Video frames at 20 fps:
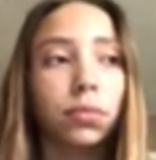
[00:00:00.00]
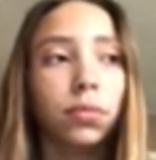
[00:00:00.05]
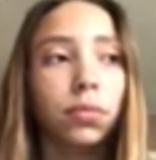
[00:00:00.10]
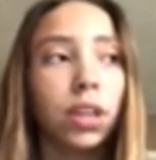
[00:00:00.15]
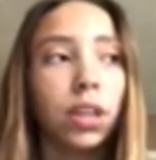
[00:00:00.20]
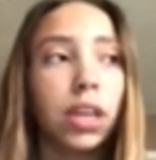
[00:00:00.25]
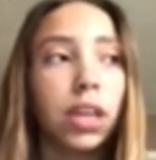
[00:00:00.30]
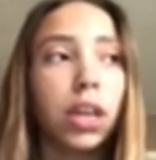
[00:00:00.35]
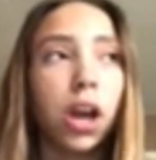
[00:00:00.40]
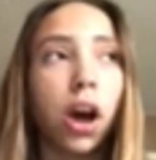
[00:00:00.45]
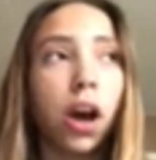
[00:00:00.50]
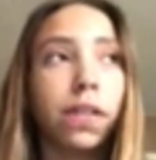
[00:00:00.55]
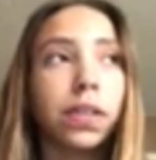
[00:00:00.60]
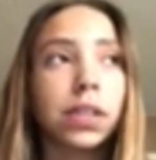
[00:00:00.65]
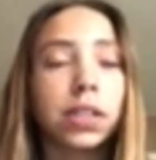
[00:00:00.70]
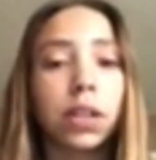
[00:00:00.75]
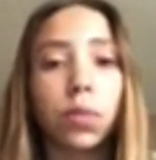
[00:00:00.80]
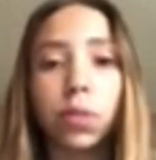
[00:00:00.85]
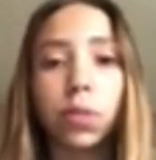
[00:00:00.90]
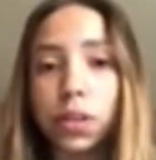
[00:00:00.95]
He
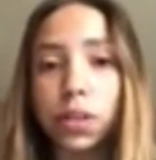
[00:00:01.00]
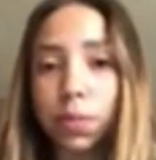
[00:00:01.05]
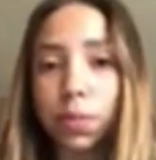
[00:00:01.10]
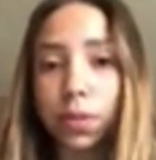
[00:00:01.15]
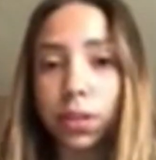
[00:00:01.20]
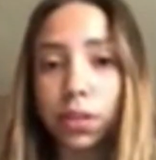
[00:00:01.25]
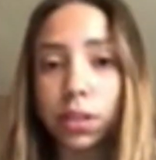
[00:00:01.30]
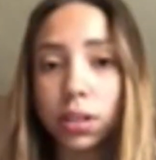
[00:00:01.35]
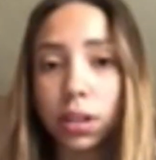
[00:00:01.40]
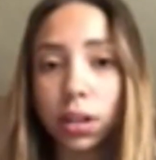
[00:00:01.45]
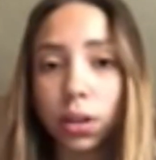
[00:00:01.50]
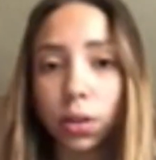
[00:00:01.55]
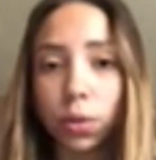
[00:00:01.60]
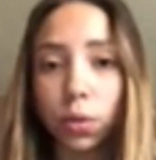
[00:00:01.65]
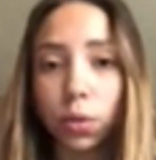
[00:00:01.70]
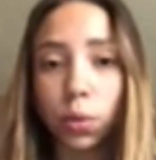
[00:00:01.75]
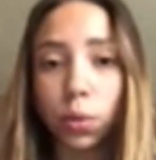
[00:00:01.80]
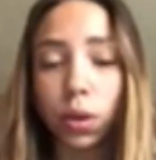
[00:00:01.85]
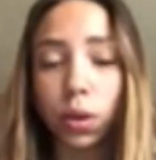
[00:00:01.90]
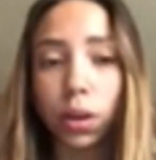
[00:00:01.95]
obviously was a person
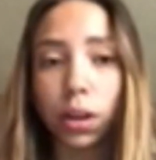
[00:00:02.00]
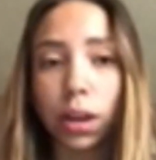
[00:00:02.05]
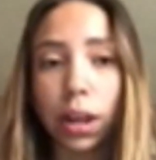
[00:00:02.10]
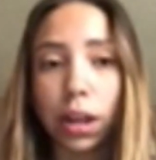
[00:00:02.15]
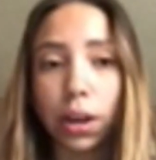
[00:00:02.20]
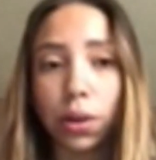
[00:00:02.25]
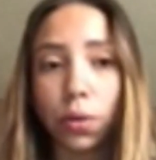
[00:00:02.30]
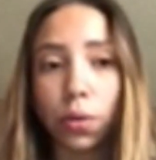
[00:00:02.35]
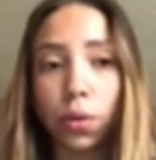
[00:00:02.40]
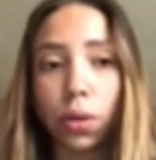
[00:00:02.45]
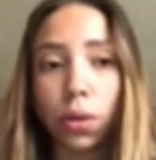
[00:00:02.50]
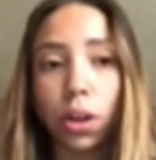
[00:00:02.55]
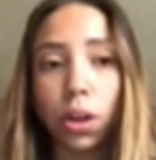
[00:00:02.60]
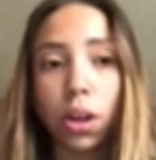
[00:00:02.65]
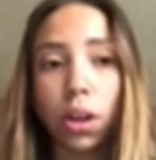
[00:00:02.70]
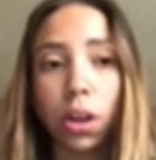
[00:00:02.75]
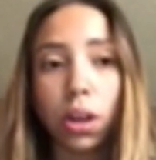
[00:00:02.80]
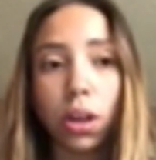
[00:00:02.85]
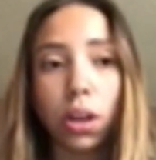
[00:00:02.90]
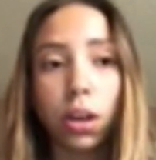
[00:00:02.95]
who could handle
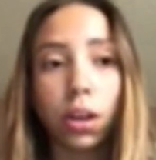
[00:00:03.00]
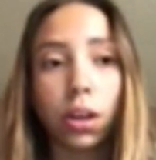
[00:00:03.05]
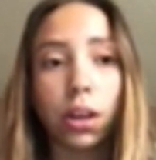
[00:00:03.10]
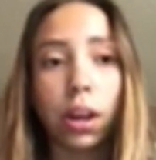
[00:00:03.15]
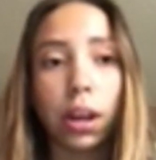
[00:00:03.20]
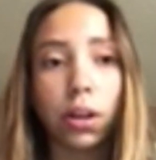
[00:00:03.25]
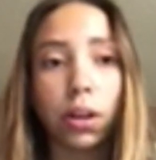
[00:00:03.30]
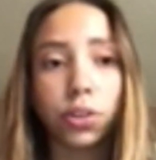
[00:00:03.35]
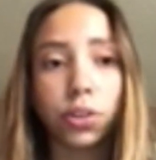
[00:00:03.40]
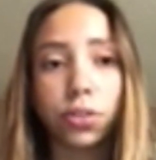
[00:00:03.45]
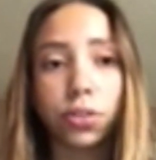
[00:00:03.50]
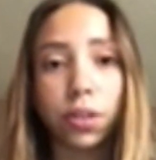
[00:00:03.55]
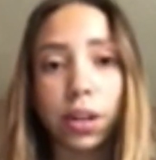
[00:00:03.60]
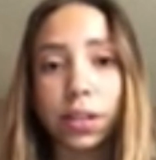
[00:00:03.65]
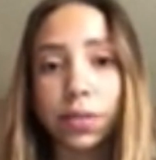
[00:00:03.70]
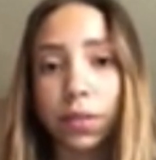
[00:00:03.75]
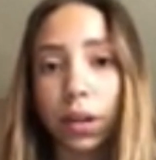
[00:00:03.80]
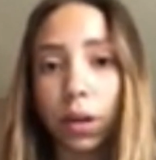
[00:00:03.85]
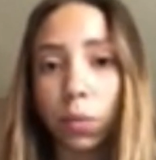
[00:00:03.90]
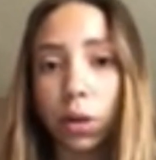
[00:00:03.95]
stress
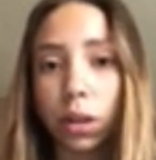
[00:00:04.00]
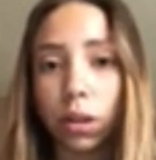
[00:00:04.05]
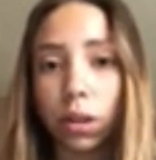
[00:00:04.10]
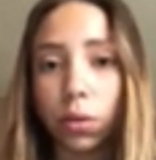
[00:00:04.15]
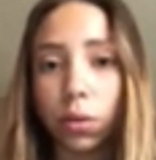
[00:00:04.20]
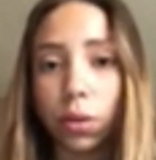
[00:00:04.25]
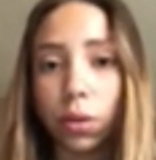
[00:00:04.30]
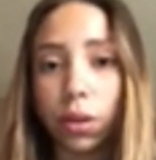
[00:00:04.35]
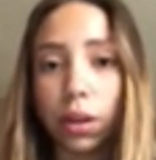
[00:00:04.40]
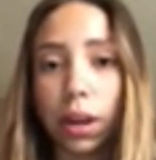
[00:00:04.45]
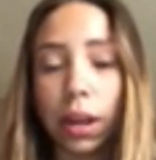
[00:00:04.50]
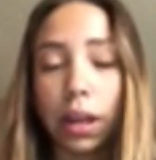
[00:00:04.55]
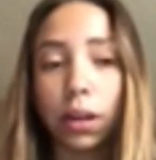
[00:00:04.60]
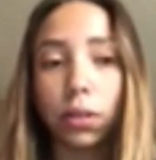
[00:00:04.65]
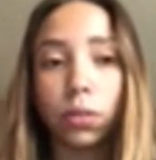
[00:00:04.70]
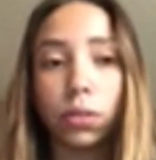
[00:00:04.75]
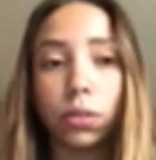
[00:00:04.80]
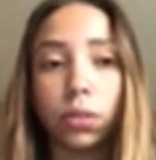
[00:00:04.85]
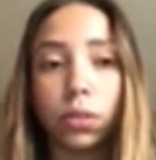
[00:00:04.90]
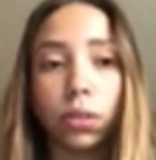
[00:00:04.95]
very well, who could
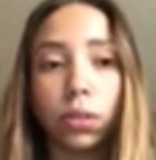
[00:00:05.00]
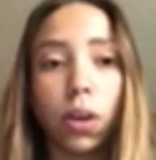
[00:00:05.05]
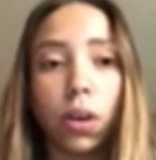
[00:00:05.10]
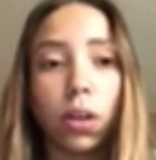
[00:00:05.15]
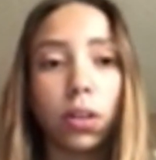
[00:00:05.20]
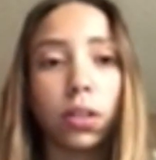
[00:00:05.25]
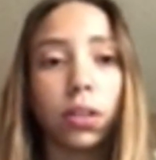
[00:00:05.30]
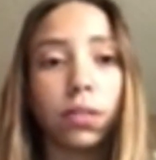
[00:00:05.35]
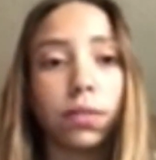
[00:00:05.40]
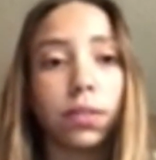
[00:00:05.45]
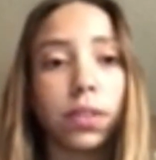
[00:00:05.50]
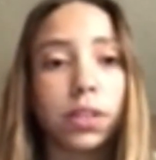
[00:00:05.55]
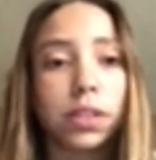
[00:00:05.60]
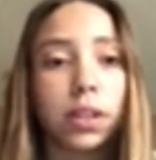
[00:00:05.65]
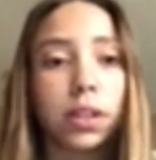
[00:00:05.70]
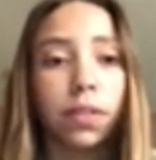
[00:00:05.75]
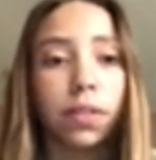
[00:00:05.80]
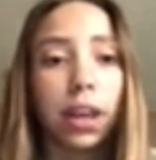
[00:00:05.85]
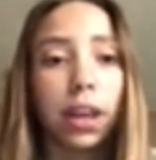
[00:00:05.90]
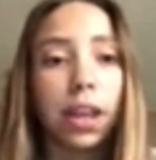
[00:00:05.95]
handle all of the
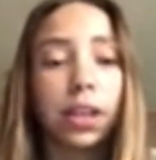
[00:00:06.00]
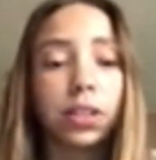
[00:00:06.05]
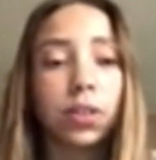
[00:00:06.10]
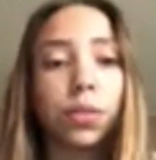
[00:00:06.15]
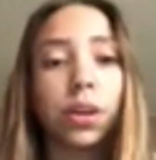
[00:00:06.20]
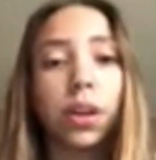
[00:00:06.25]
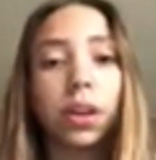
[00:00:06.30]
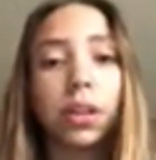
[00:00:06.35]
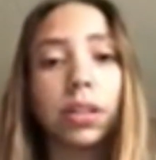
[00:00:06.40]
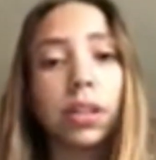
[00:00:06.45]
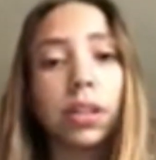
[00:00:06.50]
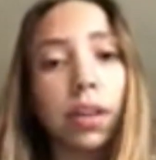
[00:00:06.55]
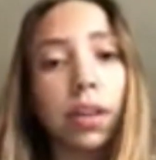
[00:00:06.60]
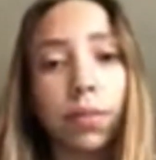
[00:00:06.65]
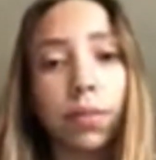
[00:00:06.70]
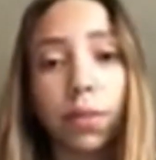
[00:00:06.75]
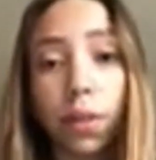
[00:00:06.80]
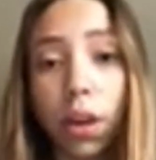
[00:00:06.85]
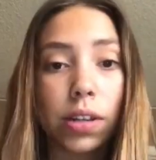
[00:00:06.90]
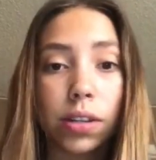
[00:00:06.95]
stuff that he has going on in his life.
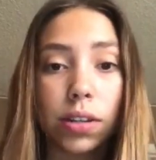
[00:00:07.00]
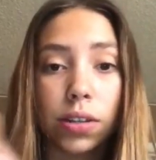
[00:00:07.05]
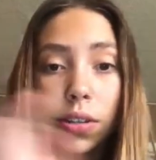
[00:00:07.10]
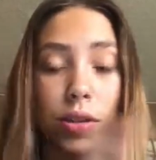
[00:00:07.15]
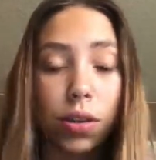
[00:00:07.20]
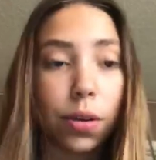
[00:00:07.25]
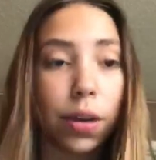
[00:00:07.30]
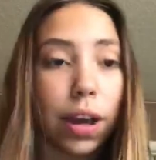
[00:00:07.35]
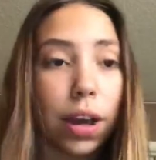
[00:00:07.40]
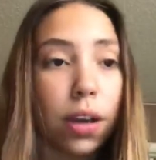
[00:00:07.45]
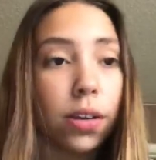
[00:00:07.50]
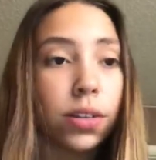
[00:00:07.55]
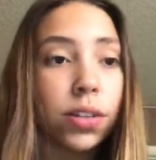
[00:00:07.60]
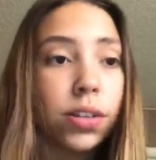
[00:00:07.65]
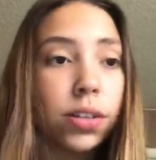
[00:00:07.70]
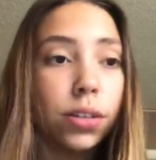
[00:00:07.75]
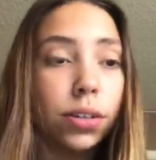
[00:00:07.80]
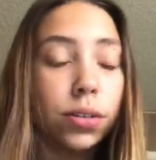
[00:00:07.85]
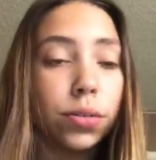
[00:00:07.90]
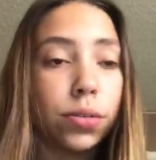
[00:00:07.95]
So I
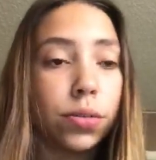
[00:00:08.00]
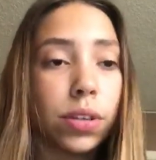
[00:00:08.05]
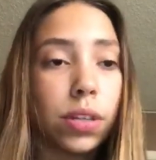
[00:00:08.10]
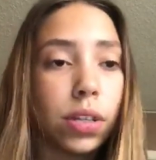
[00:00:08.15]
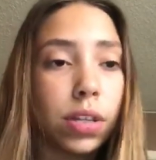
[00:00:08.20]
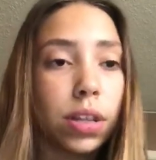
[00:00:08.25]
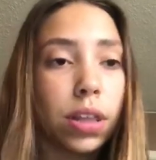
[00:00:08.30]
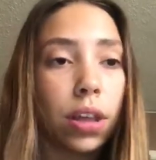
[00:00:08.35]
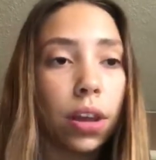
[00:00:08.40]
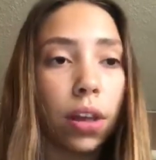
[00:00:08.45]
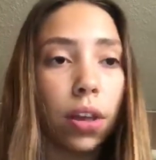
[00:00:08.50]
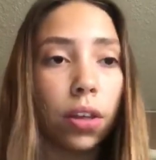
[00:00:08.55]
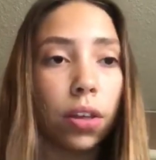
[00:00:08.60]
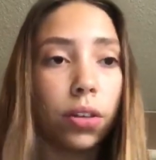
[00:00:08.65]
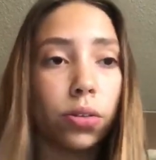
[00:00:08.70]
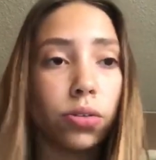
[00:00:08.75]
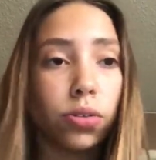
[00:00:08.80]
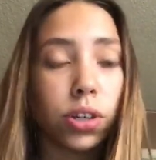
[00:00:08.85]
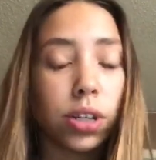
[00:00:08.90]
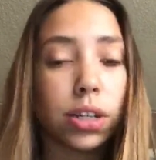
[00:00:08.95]
also did the
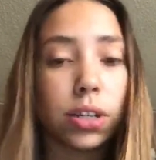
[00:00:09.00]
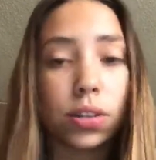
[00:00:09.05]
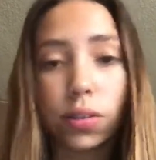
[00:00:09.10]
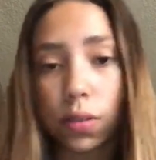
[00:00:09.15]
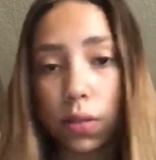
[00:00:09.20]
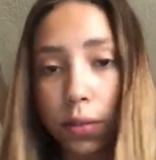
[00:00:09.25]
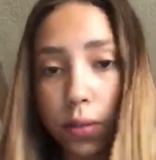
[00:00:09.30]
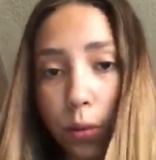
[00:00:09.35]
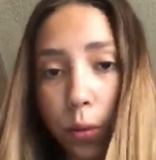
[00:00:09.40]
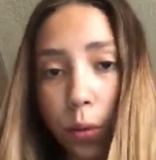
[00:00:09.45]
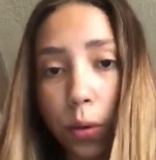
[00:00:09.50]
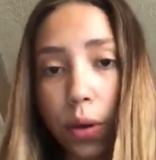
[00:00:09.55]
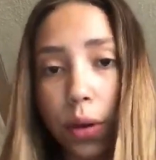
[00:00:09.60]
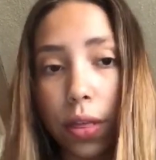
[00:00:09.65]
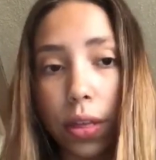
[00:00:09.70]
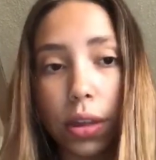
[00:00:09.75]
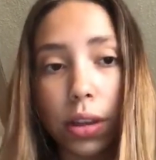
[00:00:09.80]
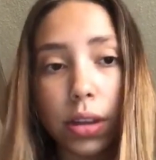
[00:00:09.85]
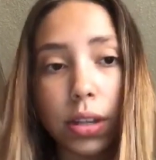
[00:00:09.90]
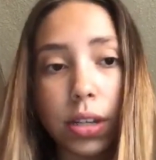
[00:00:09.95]
conclusion to
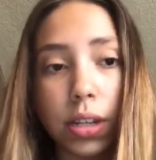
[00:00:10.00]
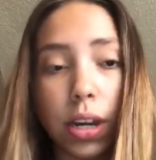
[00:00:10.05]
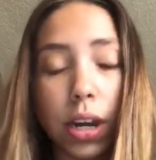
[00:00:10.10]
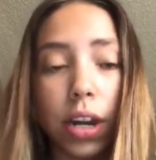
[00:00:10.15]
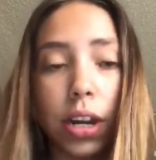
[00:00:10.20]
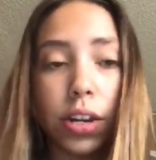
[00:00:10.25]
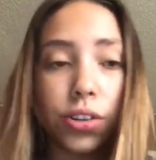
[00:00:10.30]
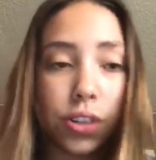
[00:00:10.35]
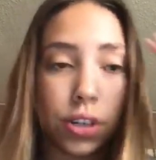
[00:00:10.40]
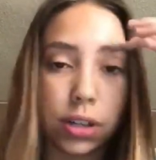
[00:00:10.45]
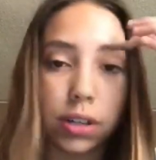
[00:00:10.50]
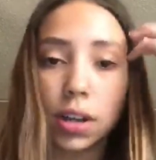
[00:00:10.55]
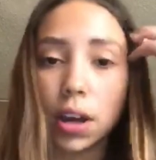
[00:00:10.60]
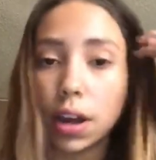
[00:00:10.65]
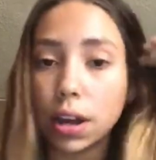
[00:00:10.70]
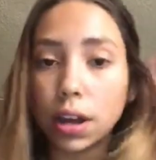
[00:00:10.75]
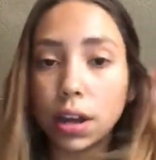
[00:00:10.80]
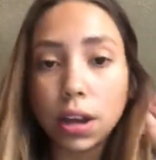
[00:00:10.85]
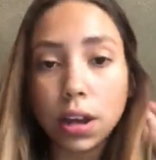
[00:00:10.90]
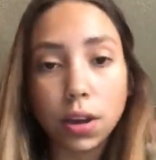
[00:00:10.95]
the teenage
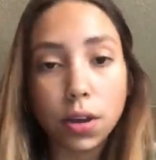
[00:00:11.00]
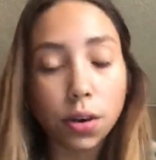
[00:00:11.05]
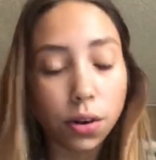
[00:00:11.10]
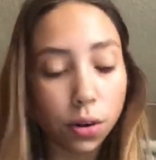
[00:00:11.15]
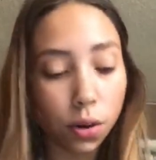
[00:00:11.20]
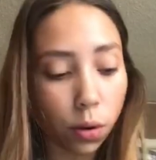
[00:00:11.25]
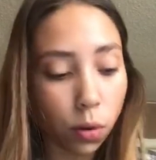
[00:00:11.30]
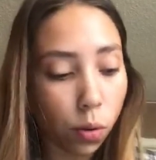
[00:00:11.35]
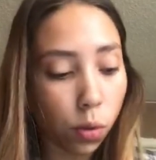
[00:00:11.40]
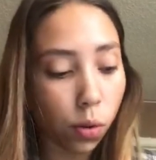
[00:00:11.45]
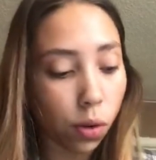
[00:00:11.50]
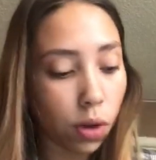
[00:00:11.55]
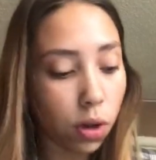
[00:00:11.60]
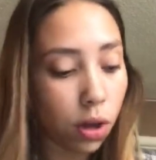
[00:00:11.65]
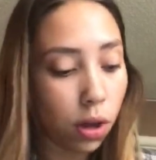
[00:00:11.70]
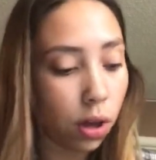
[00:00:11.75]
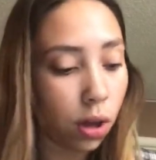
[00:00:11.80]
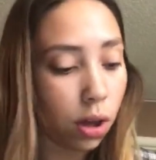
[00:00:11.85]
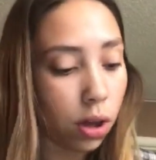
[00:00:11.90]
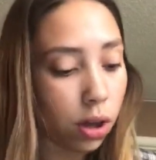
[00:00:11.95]
anxiety article.
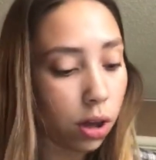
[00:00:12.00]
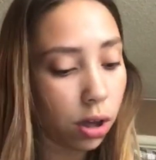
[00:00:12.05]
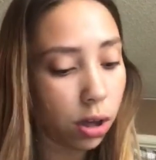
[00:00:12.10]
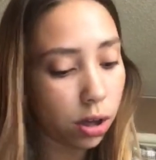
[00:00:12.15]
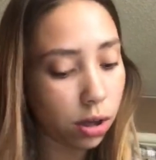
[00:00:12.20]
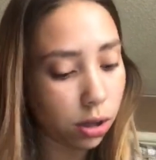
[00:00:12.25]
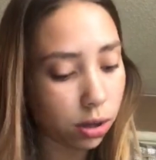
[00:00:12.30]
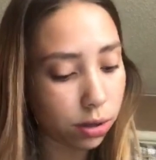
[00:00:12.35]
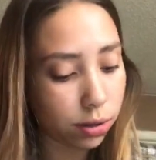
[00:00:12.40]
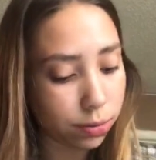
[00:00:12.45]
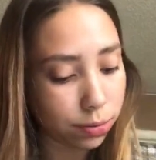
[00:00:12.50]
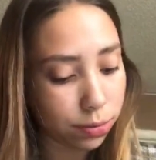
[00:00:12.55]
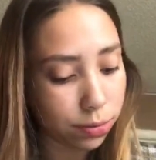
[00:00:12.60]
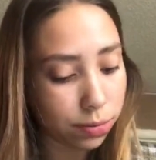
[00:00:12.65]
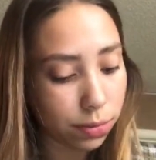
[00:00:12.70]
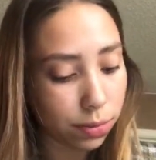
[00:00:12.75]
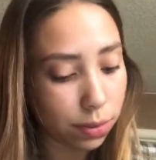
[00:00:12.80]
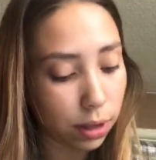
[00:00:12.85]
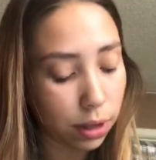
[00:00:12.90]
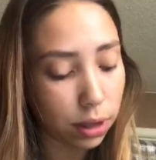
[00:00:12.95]
In
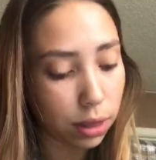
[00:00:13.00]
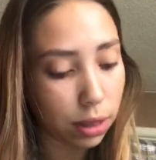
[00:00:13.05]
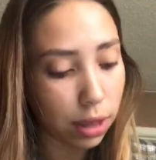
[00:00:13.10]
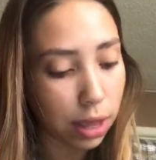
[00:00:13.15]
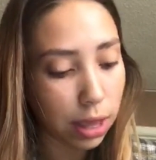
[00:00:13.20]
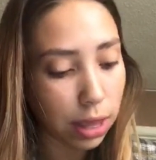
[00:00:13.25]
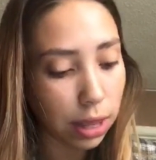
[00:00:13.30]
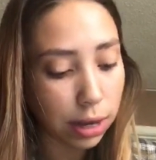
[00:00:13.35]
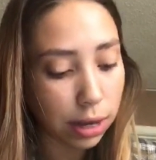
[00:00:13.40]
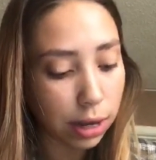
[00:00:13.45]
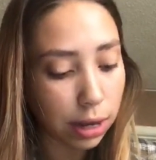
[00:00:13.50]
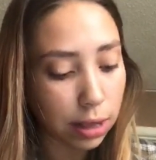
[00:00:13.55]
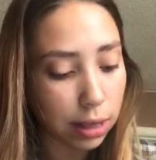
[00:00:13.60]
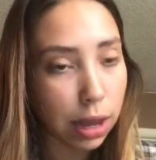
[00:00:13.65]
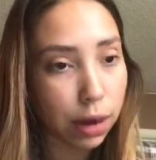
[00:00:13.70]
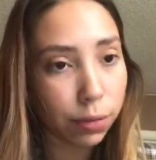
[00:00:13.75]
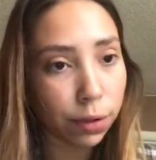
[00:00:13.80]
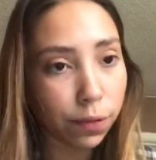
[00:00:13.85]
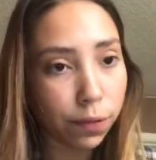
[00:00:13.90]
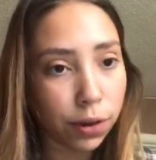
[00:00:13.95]
the ending
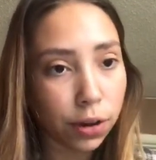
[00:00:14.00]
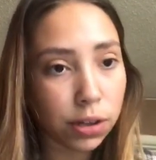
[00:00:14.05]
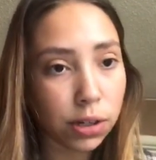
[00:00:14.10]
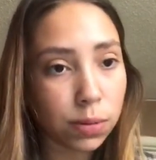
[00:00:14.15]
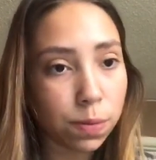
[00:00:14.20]
that refers